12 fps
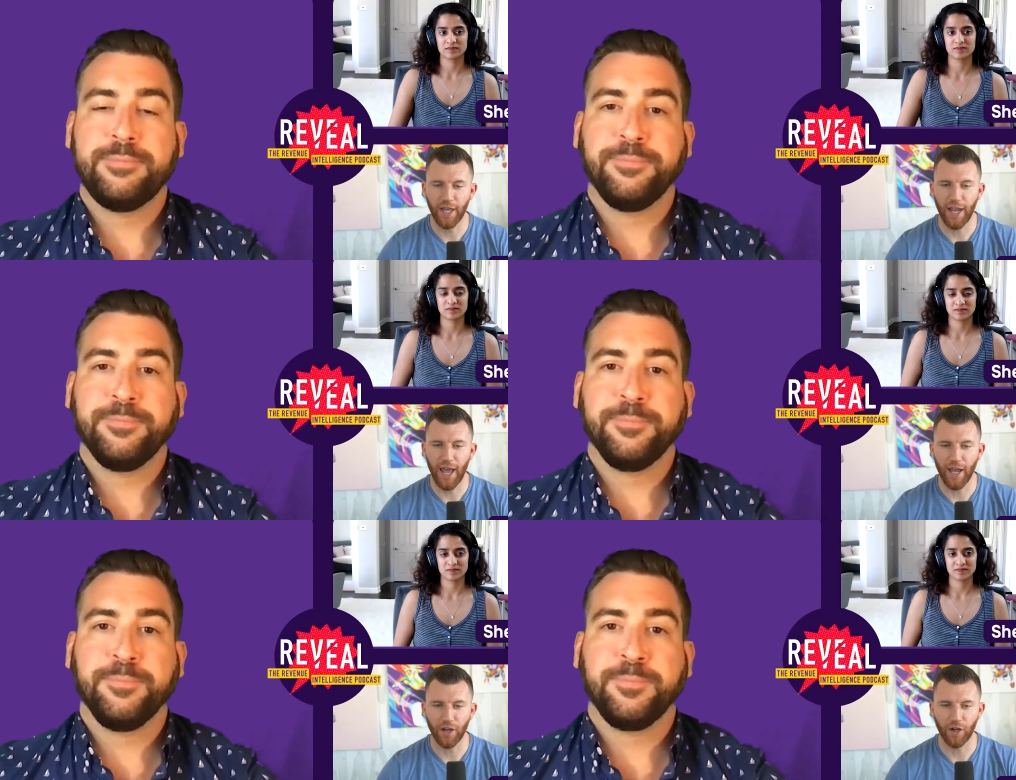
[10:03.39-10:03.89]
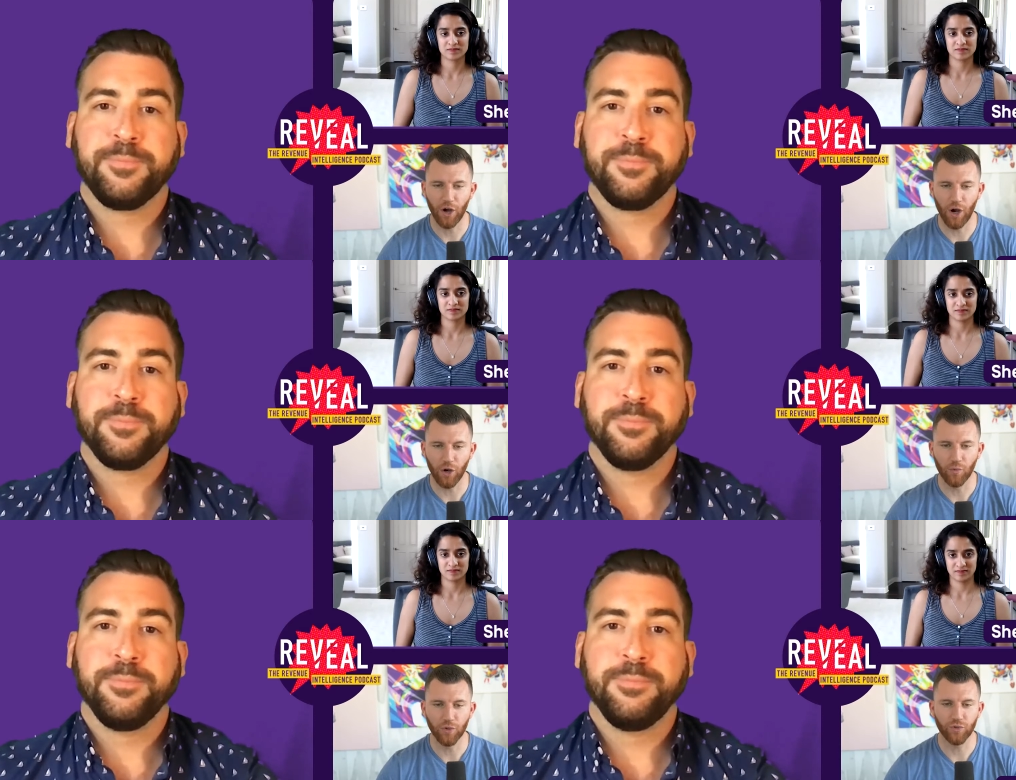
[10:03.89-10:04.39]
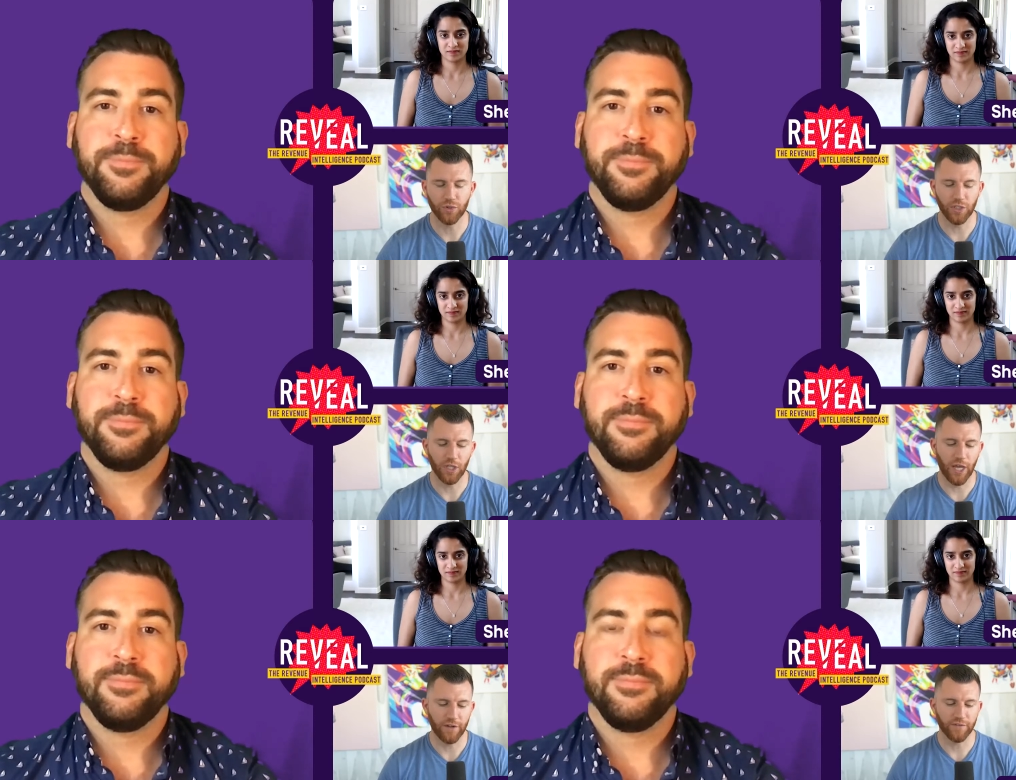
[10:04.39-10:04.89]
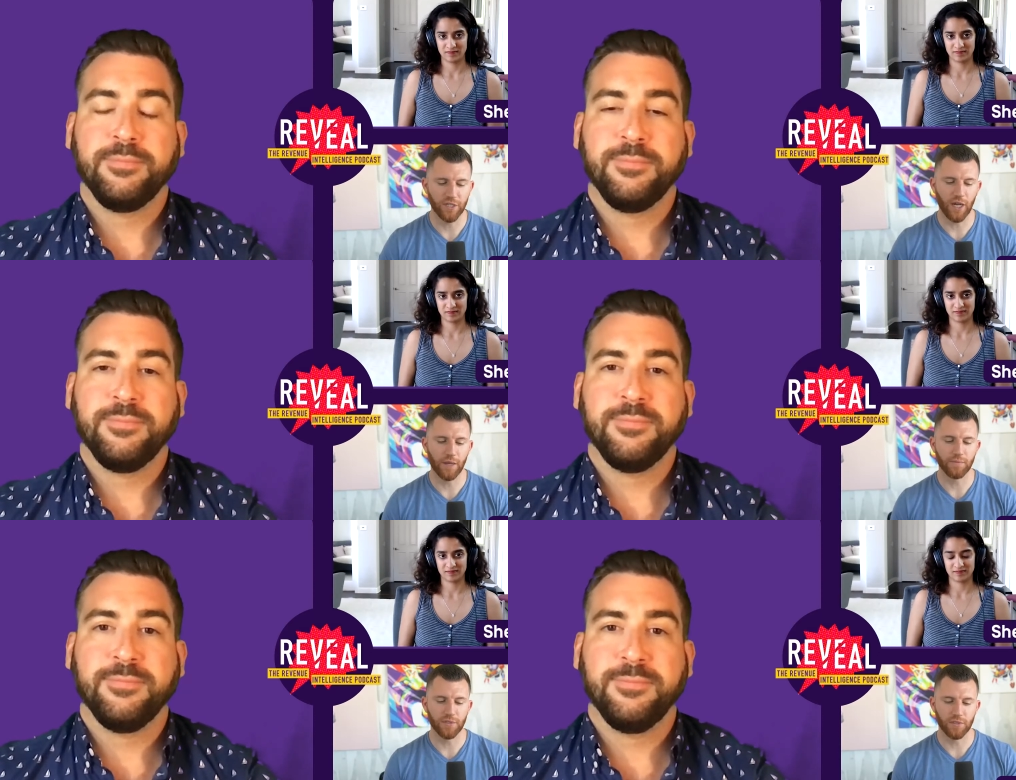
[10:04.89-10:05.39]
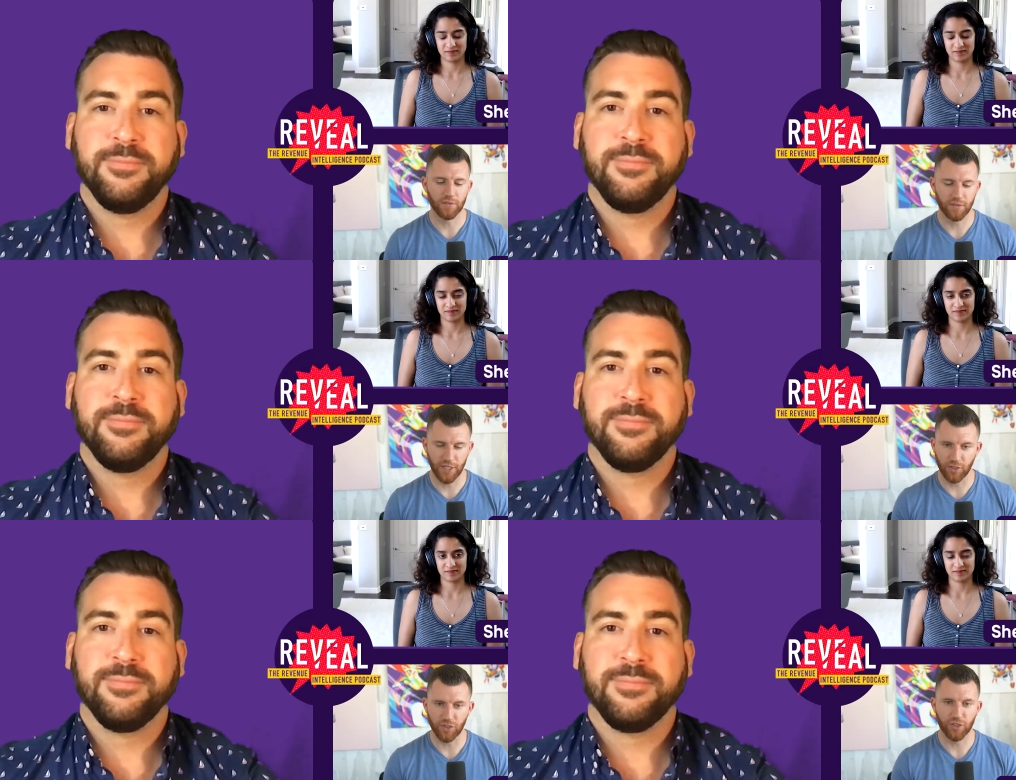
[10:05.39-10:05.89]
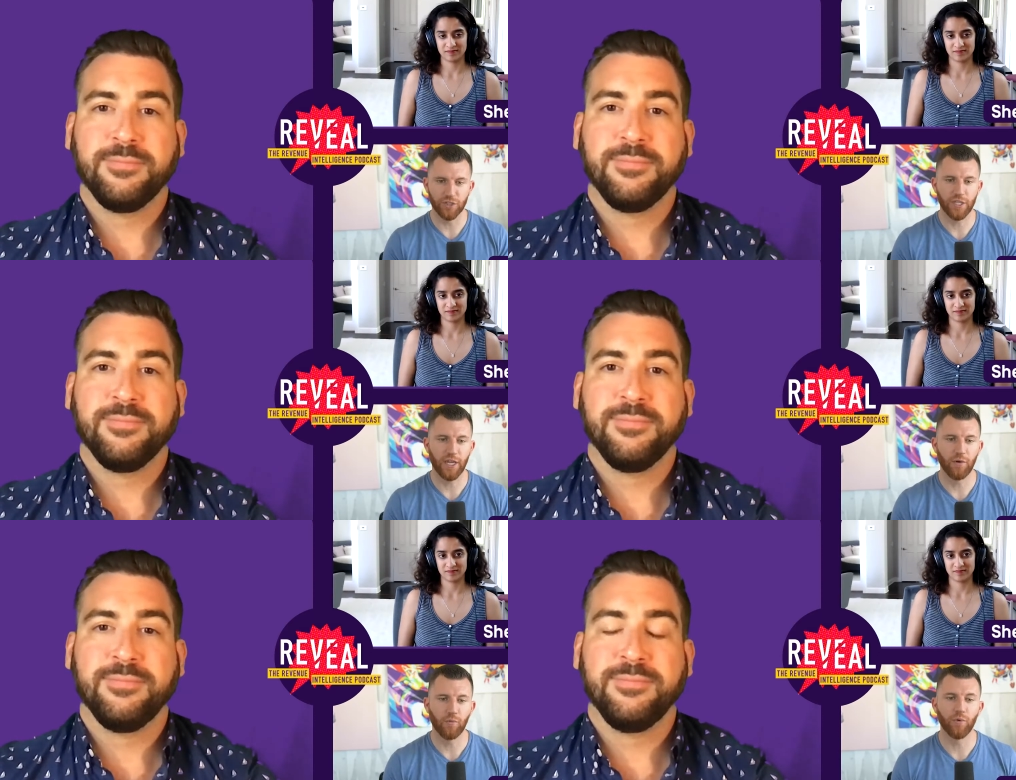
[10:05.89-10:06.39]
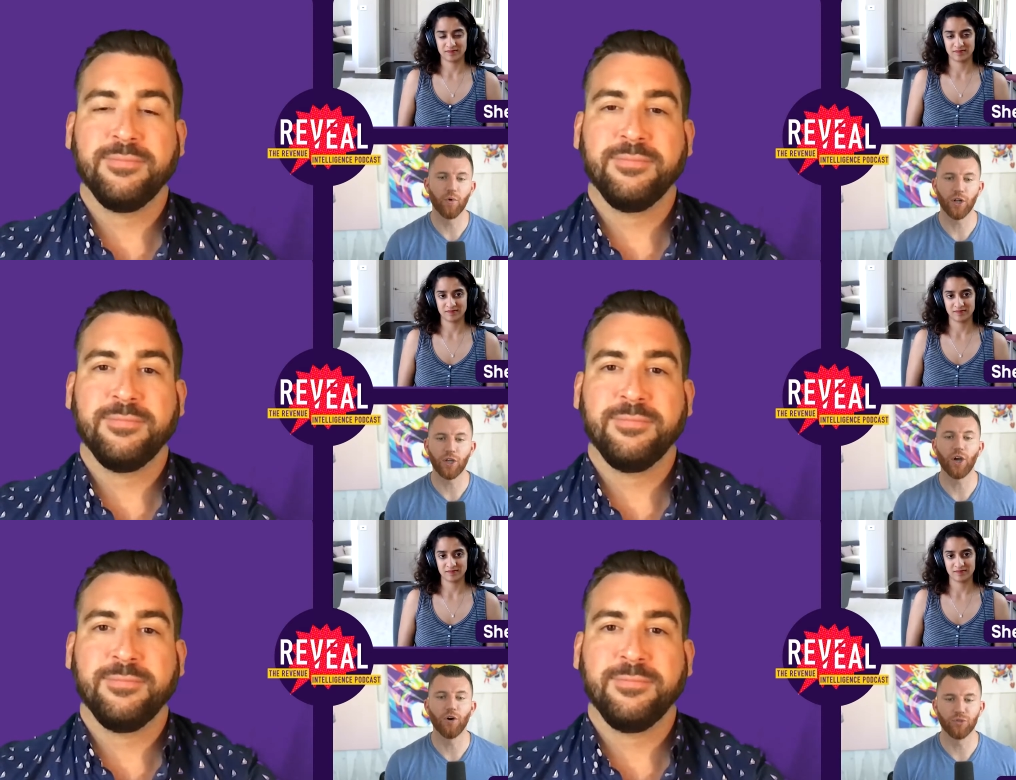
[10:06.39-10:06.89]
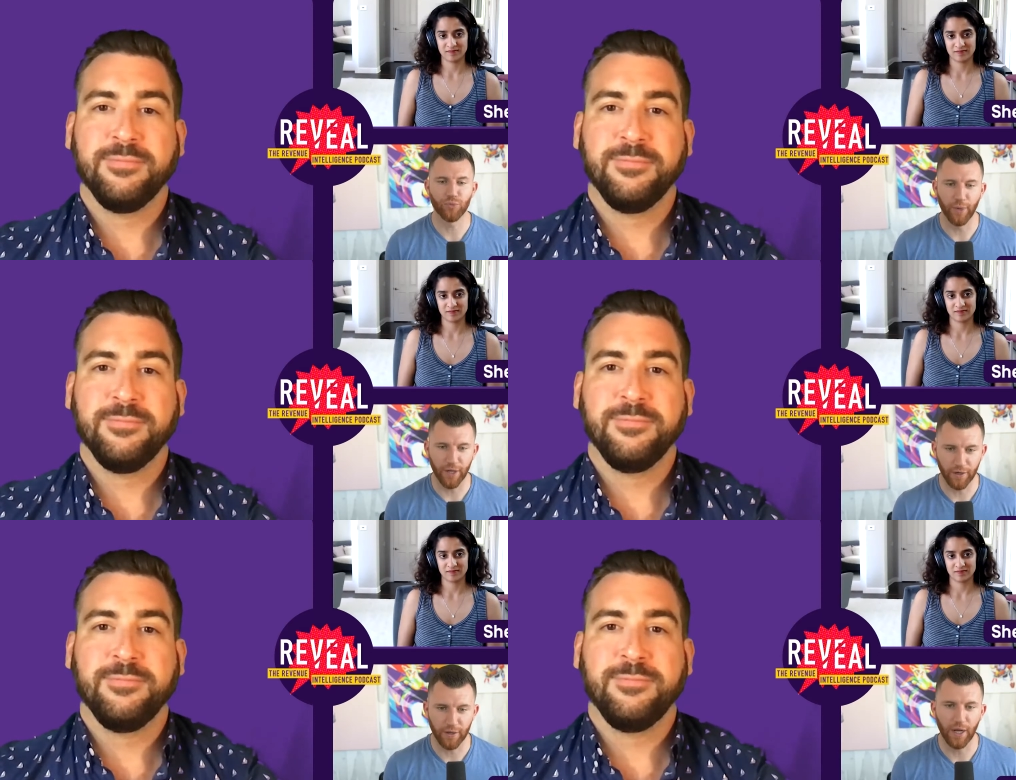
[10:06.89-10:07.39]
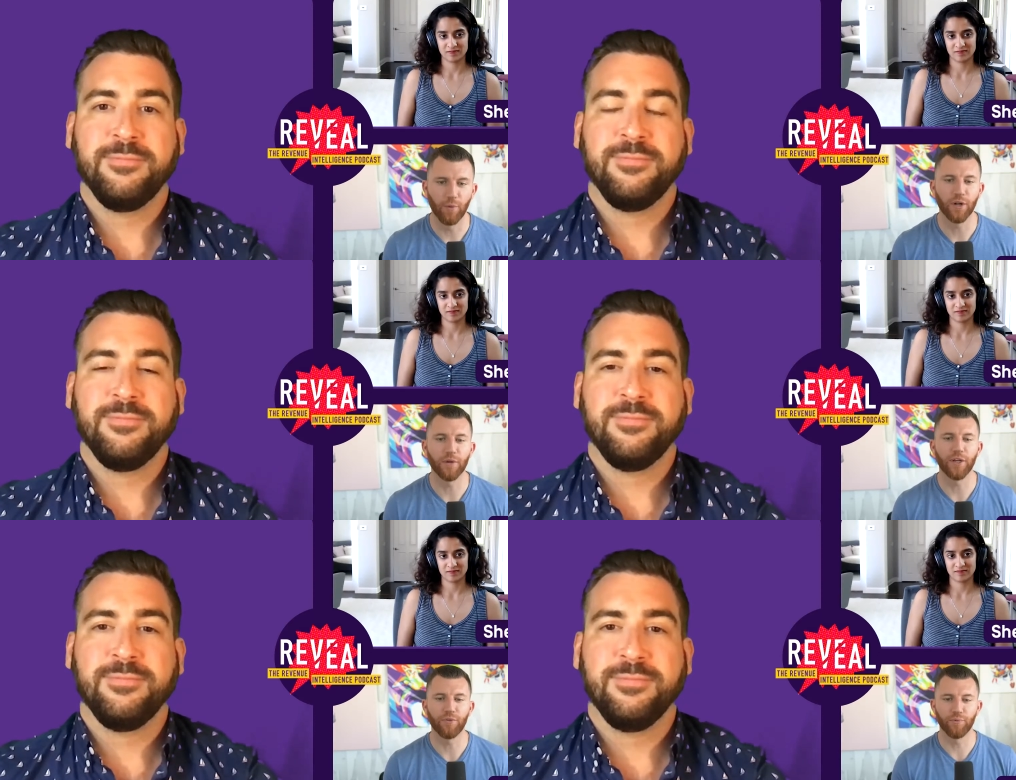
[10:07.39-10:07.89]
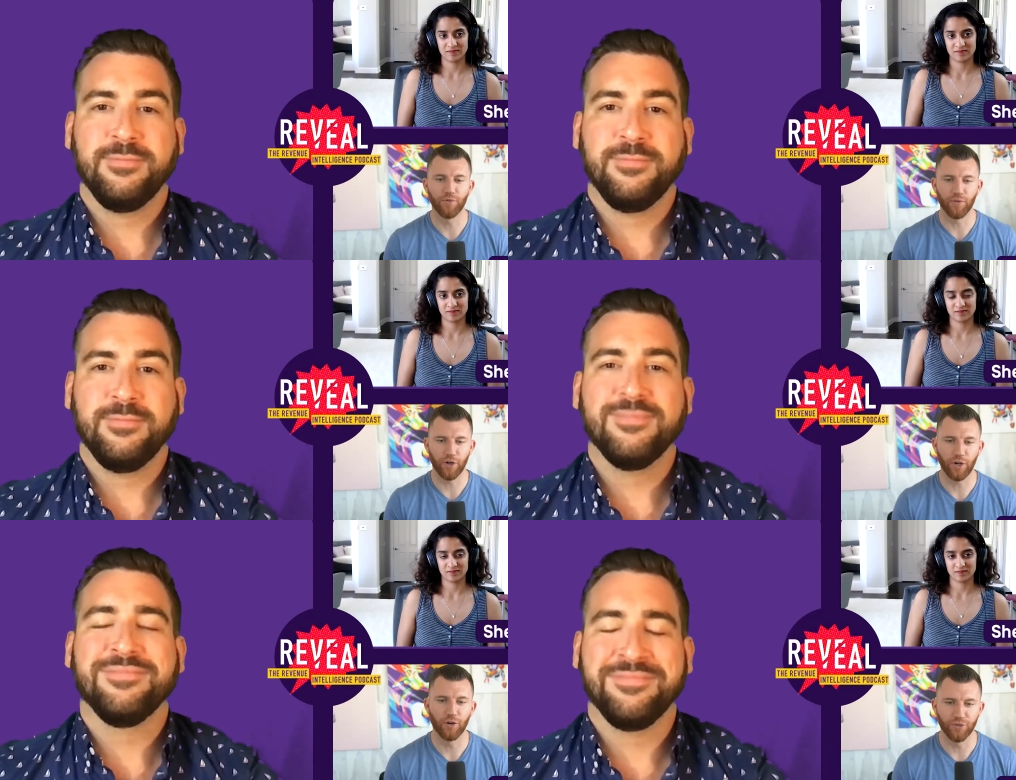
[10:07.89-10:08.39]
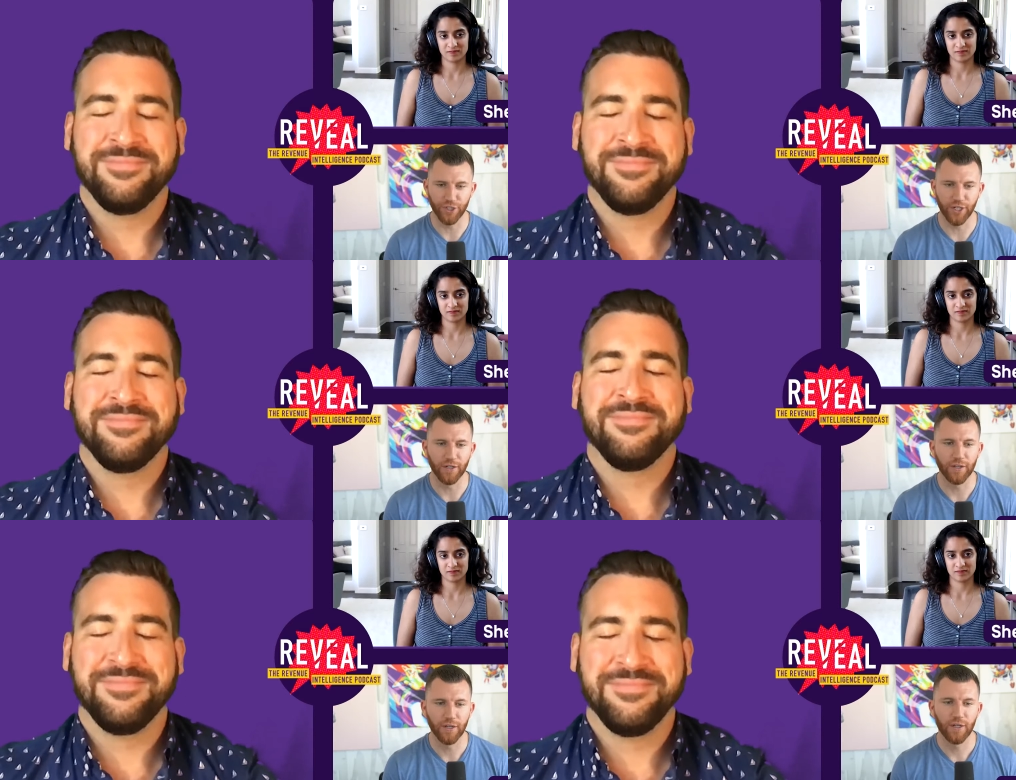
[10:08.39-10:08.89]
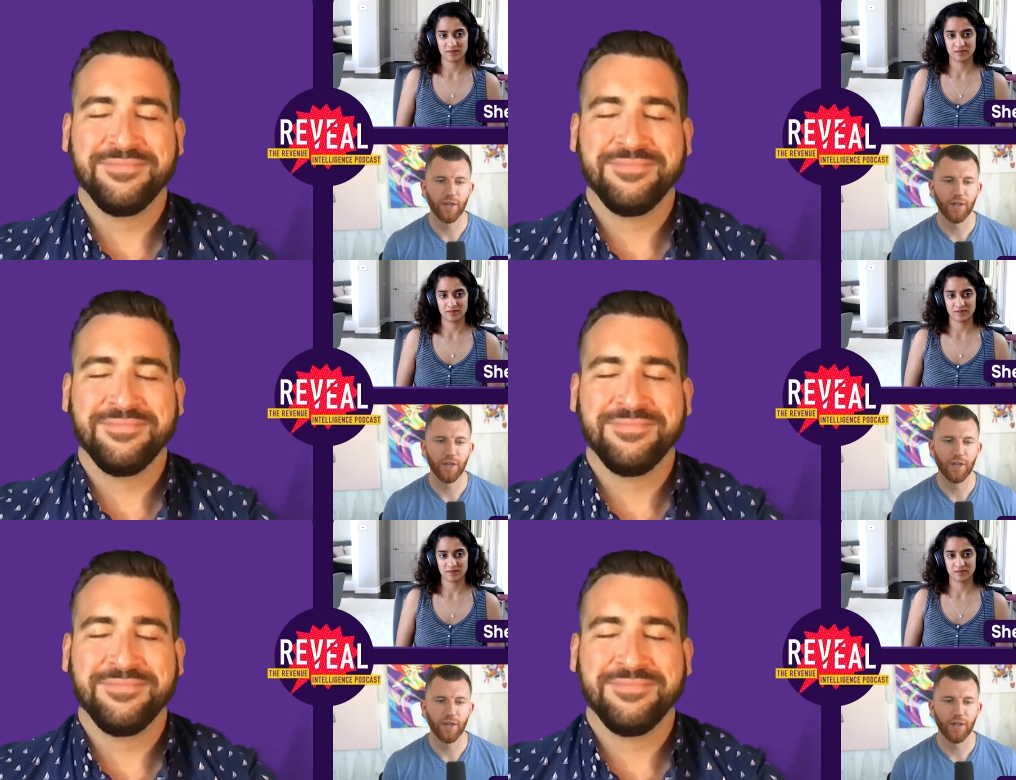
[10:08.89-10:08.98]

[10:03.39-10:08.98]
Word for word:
Speaker 1: at Gong, which was a lot of times sales leaders say, We want to coach better. I want to improve our coaching.